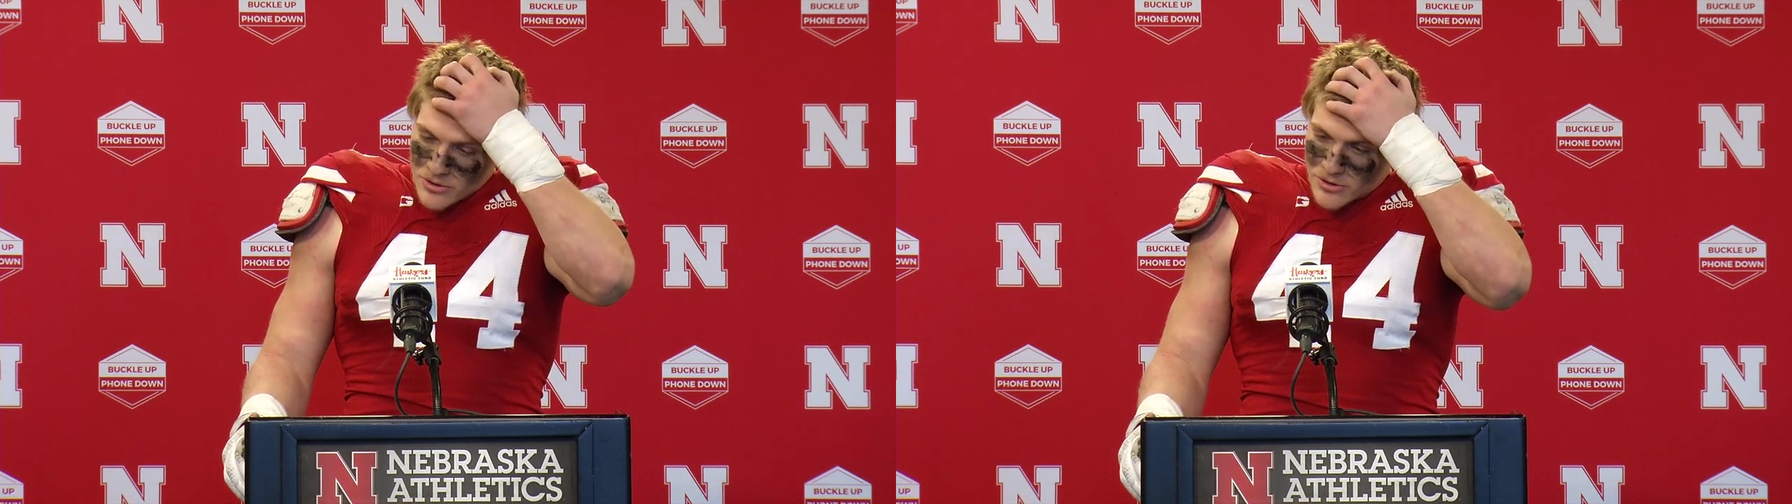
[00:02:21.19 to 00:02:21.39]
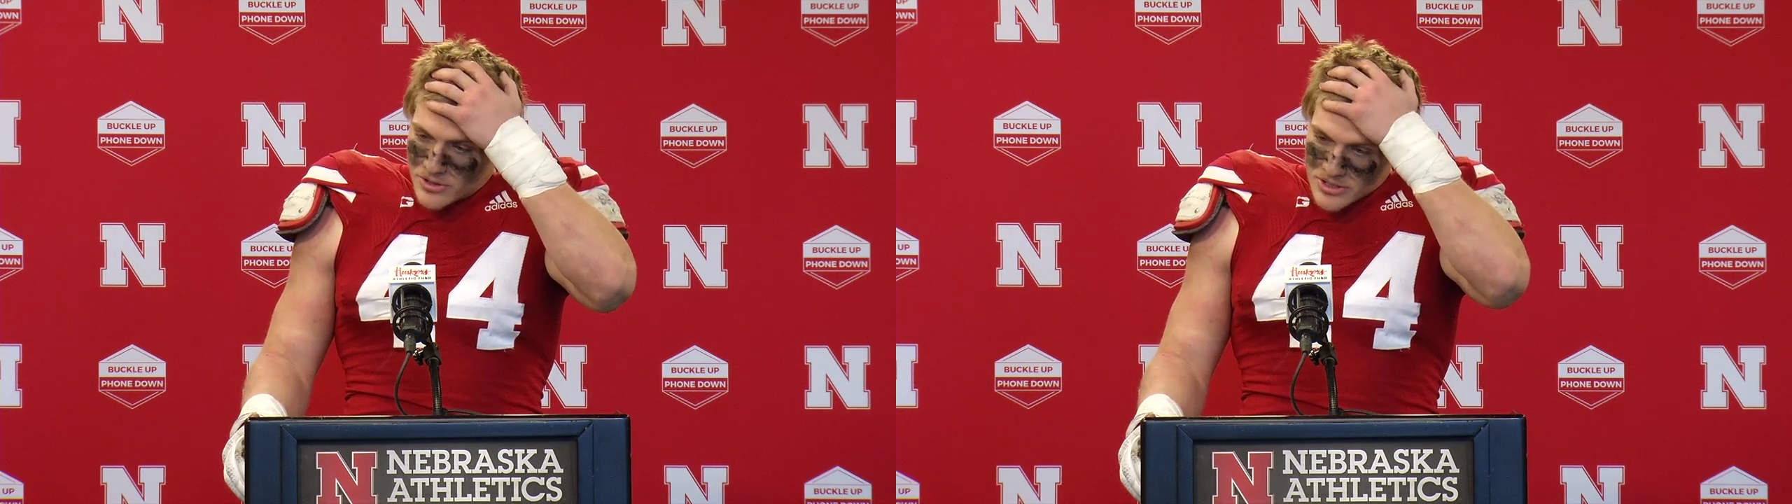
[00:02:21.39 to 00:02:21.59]

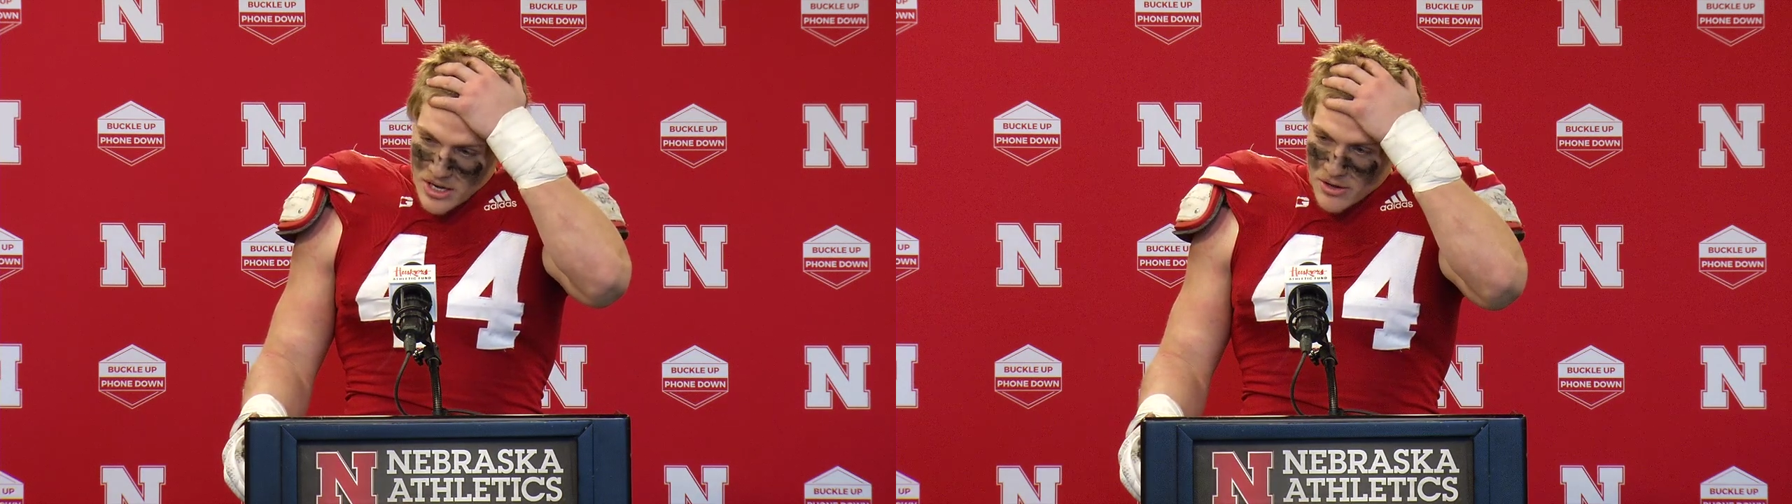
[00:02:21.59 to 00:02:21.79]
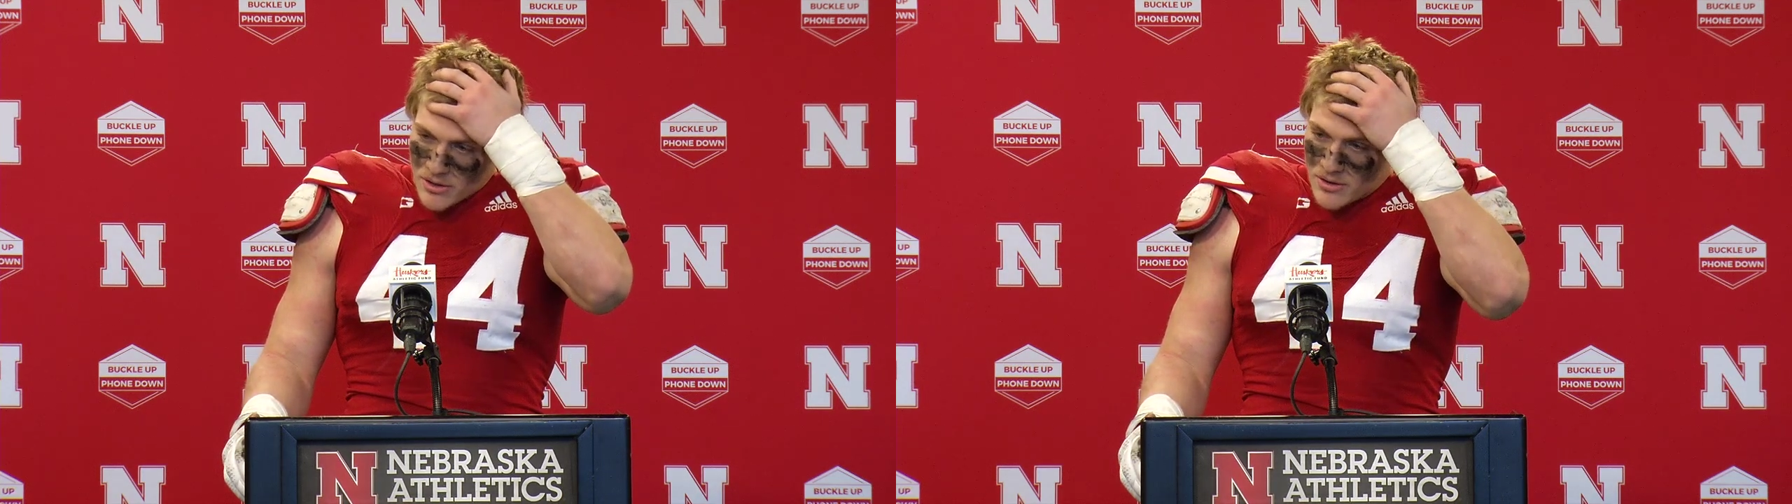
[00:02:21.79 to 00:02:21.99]
north and
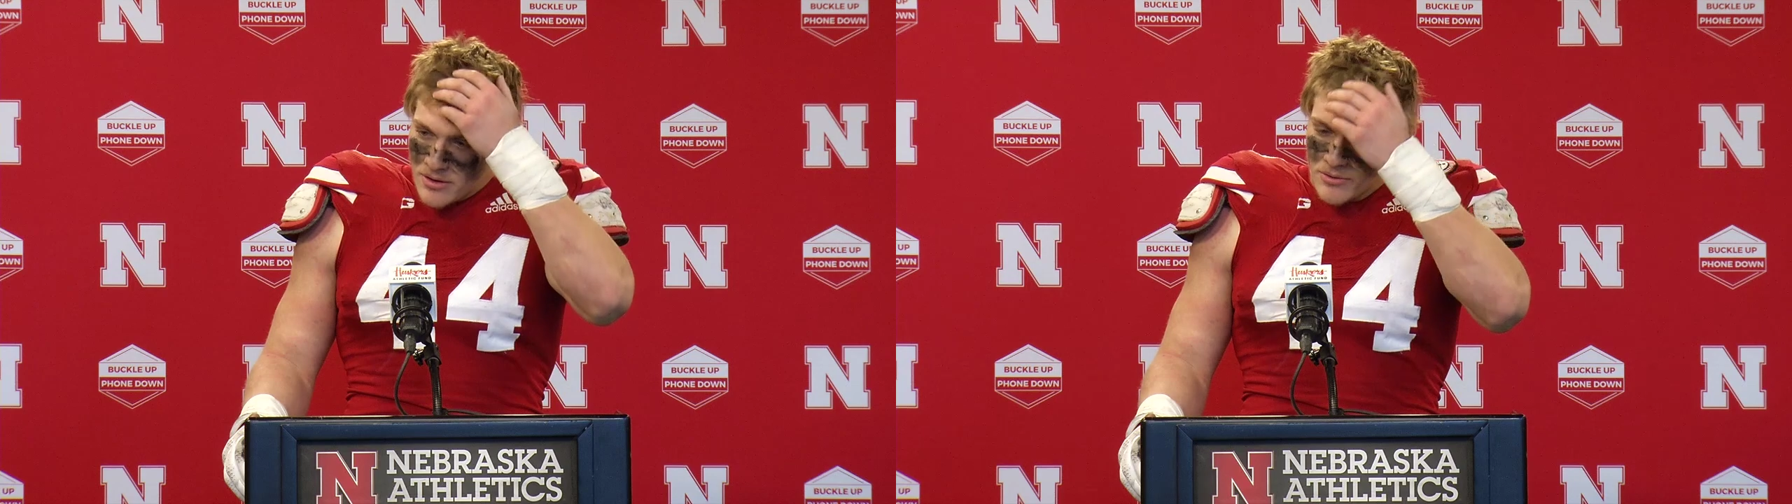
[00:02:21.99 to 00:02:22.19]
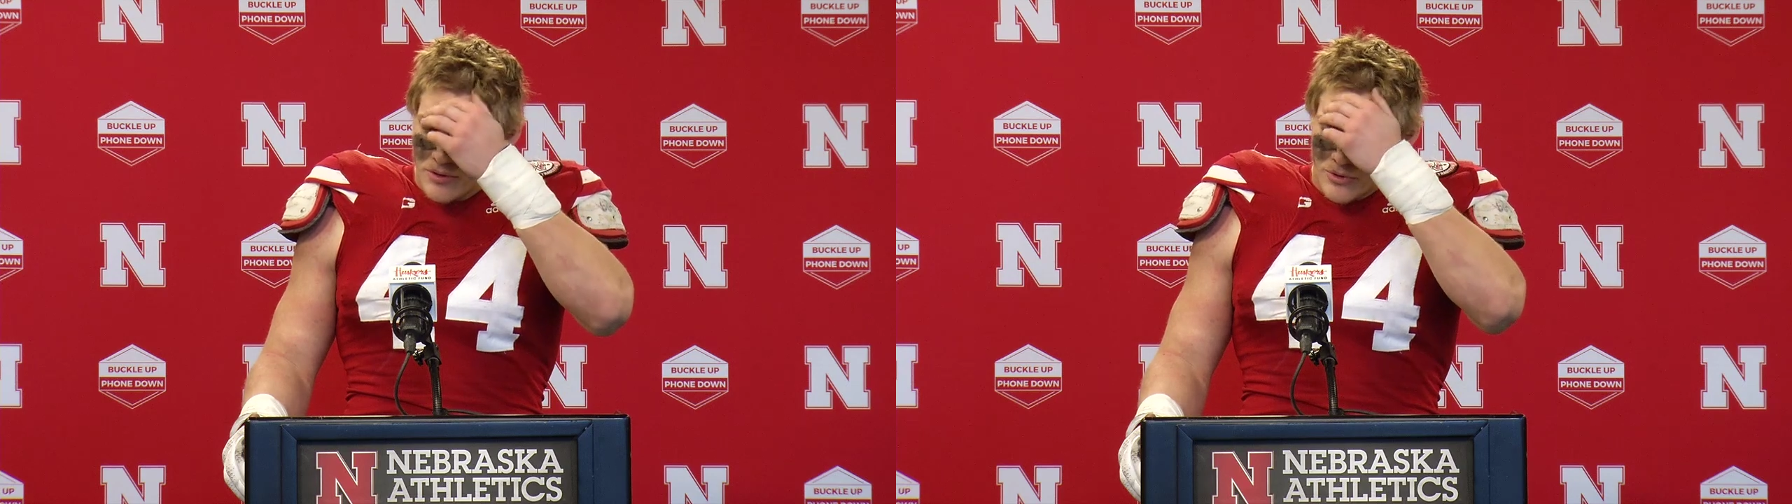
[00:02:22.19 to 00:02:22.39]
south, and
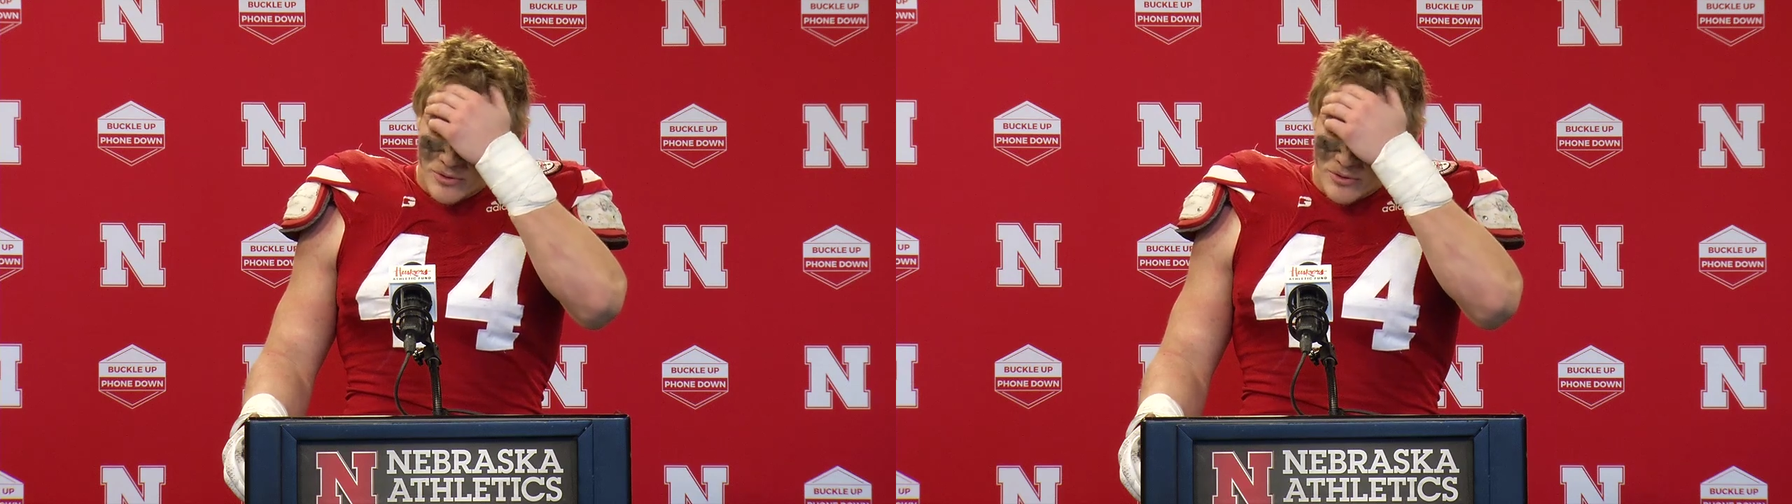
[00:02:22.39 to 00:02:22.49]
with,